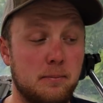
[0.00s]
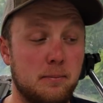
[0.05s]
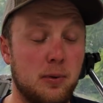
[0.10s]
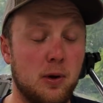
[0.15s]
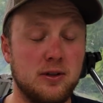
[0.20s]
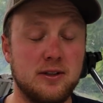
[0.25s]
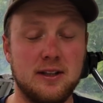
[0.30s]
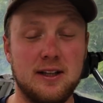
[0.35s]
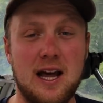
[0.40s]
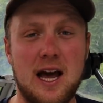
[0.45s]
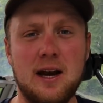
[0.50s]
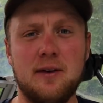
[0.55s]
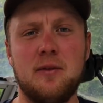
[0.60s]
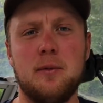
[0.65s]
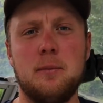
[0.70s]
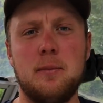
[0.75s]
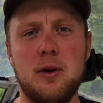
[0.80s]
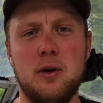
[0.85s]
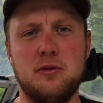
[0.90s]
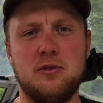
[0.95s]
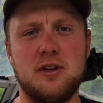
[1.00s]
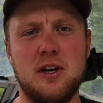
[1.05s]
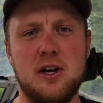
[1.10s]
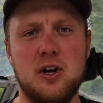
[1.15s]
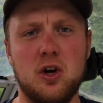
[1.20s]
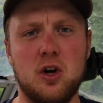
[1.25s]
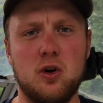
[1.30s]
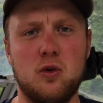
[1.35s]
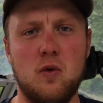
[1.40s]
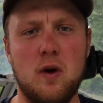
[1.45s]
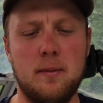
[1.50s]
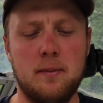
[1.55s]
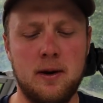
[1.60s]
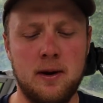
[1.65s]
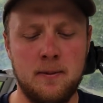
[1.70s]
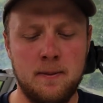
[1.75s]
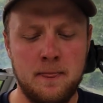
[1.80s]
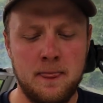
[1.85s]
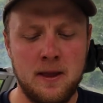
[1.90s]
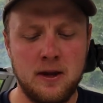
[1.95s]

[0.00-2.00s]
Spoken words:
puts a lot of abuse on your equipment.